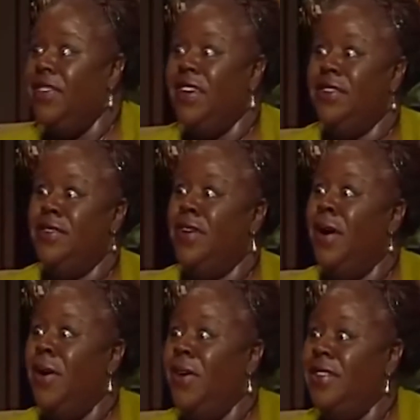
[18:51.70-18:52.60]

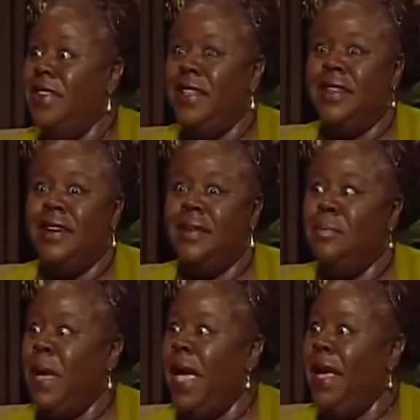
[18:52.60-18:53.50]
confirmed, industry
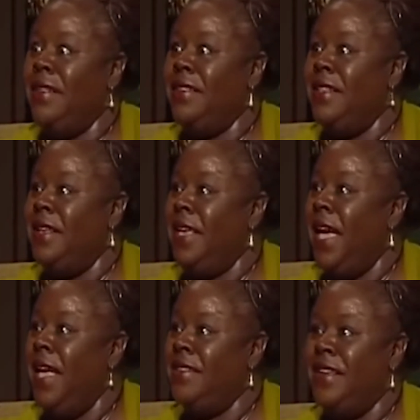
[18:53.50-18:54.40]
insiders and
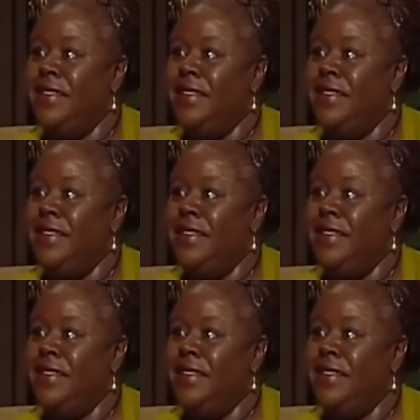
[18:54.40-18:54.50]
frequent